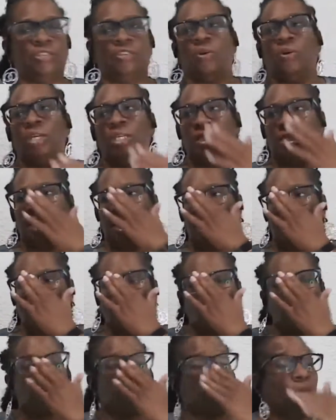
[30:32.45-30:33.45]
So he said,
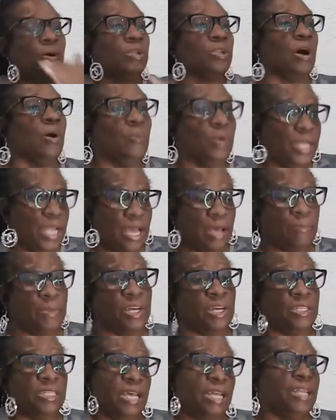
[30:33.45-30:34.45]
what's going on with that?
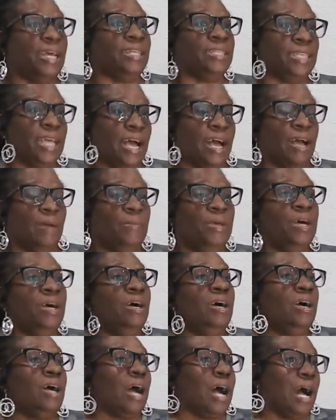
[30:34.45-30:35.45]
Because at that time,
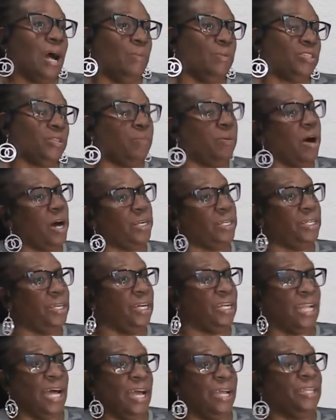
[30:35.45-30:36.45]
I was a part of the
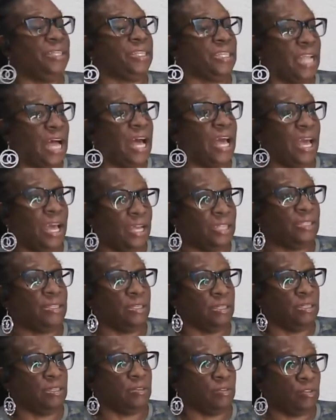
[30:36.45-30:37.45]
alliance and I had
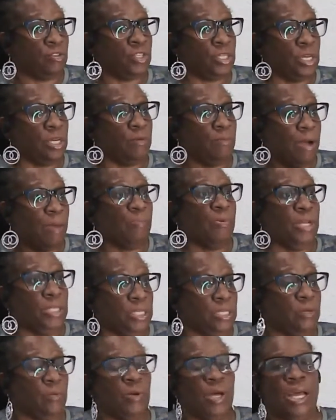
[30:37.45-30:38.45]
to tell my
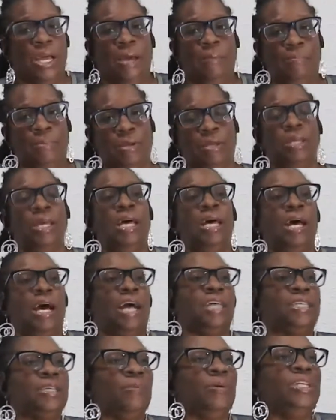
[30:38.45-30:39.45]
president what happened.
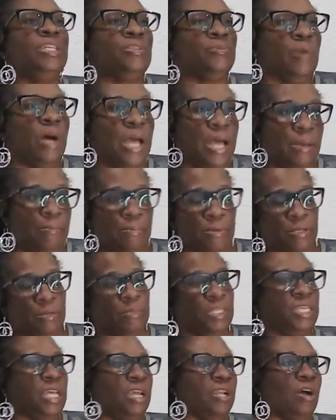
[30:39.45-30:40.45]
I said, well, this is what happened.
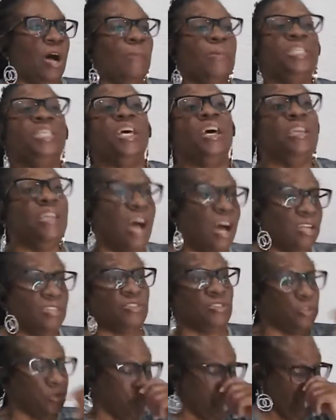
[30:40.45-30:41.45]
I'm gonna tell y'all the
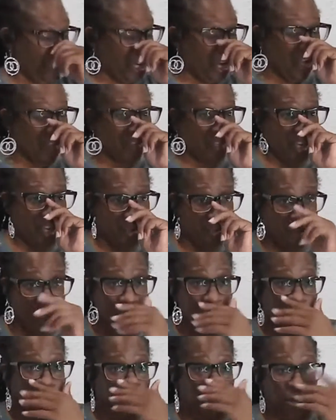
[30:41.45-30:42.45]
story. Y'all tell
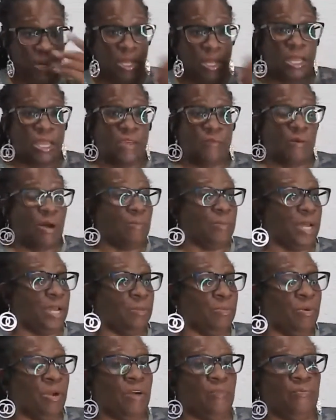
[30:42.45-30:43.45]
me if I'm not
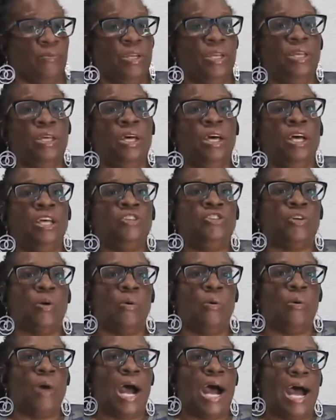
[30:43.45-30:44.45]
a prophet.
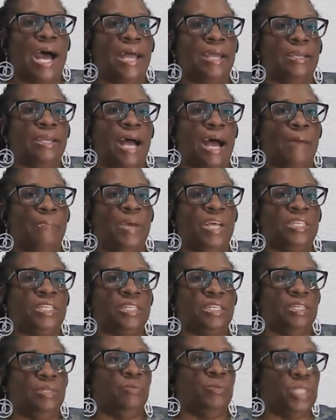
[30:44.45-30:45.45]
So I
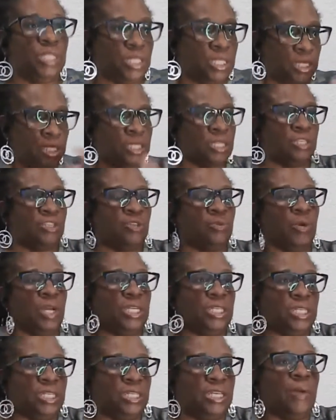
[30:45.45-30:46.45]
basically with this
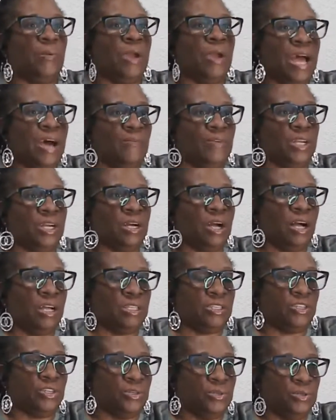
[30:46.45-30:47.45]
situation, they were having a
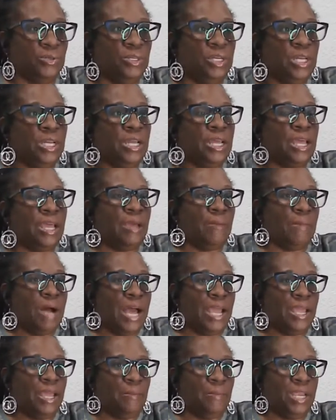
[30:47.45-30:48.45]
concert in
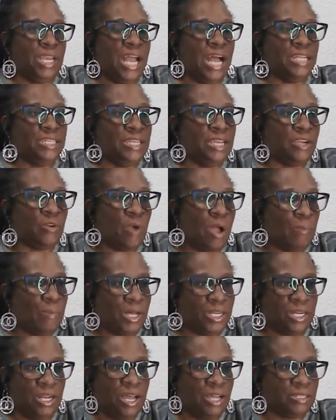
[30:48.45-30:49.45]
Miami. Now I did crop
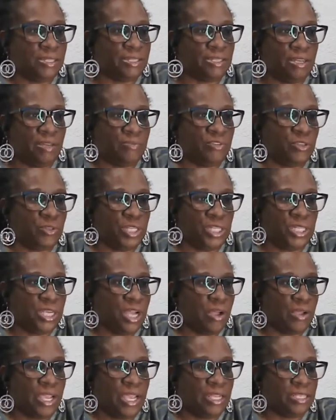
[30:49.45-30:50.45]
out a lot of stuff so that
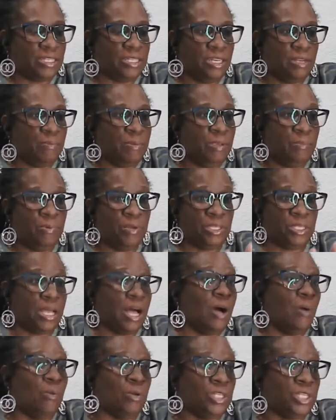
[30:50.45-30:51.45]
y'all can't see the people because
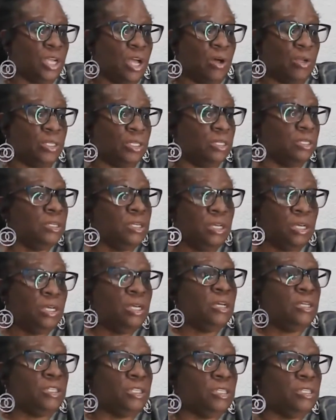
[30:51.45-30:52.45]
I don't want y'all to,
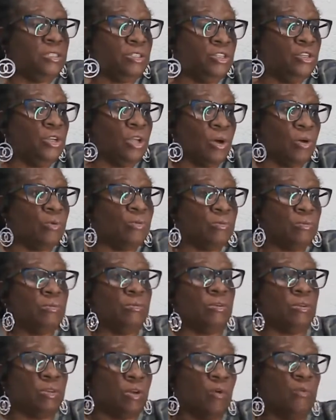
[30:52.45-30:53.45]

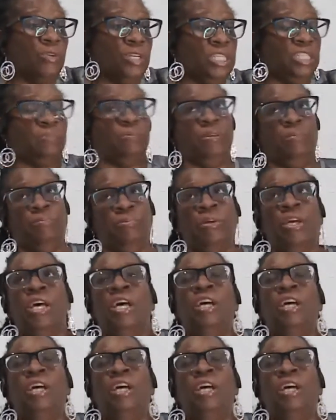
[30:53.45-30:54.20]
go for these people.